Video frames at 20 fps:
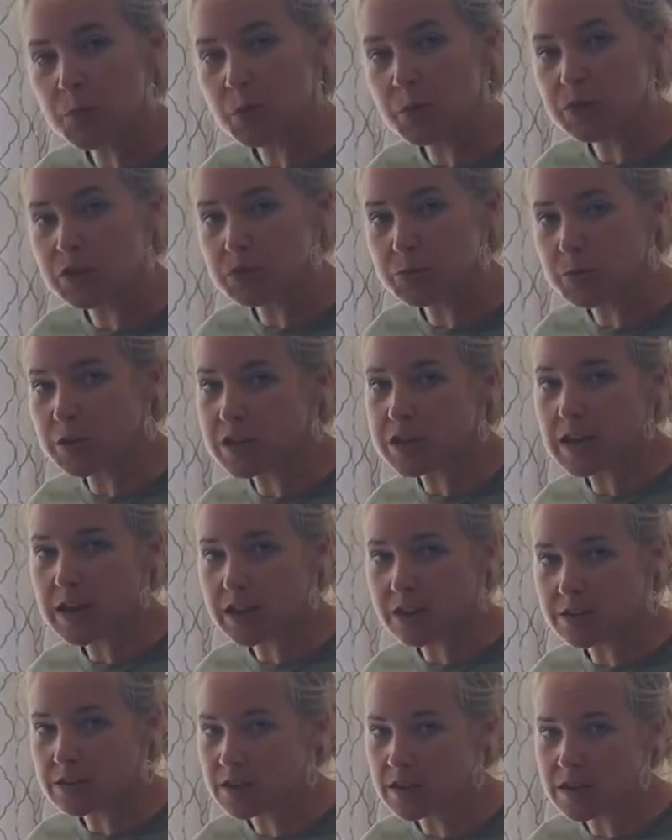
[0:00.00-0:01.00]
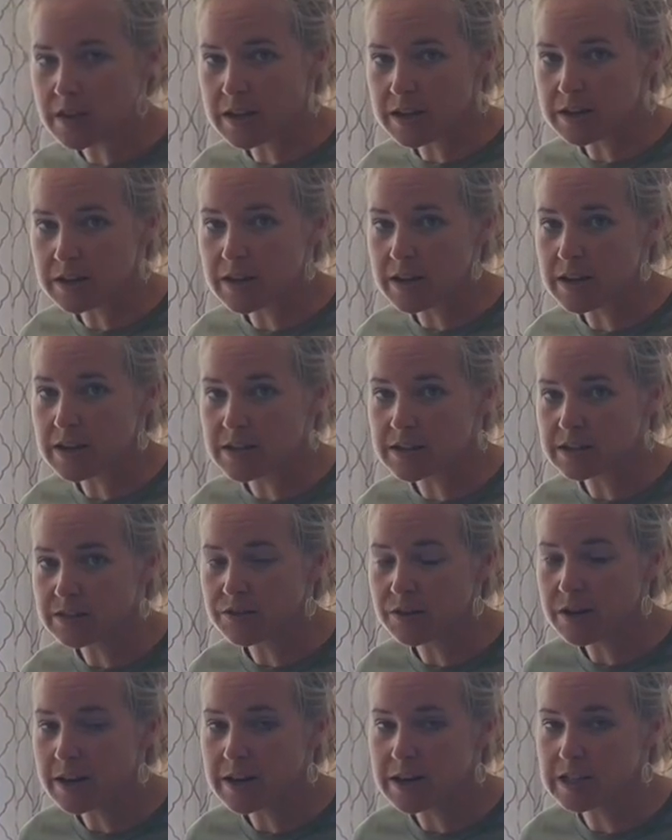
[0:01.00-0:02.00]
which we get online, and it's
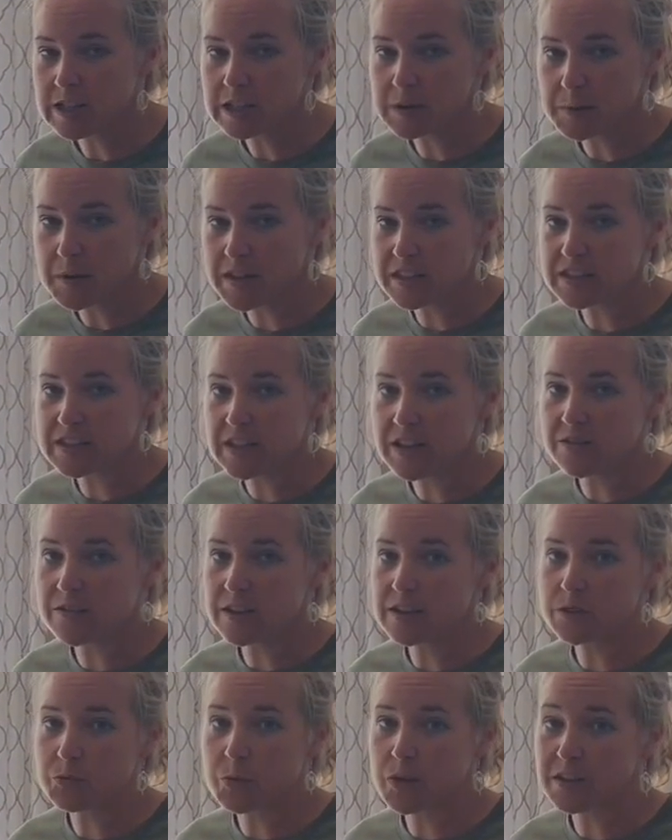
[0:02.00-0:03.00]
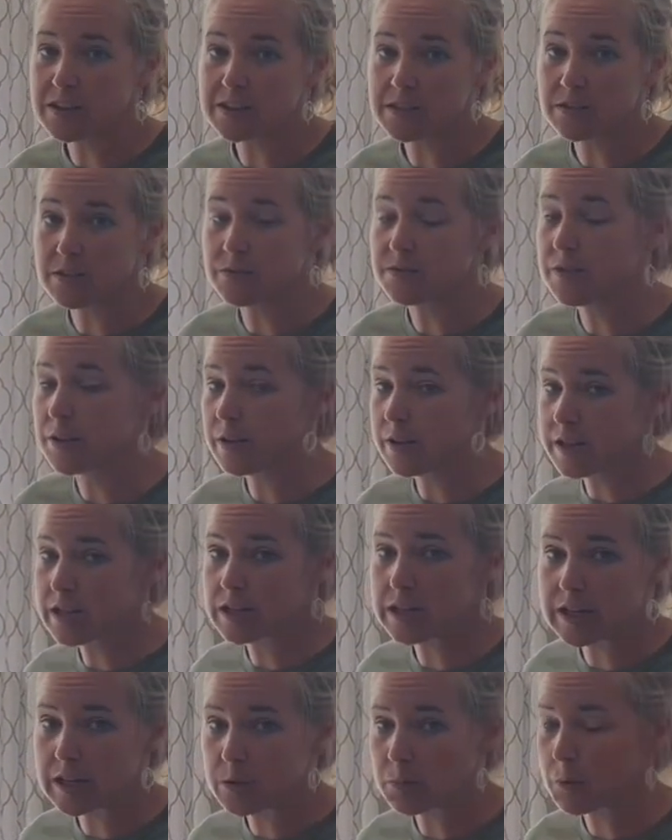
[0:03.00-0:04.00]
very inexpensive as well as a very clean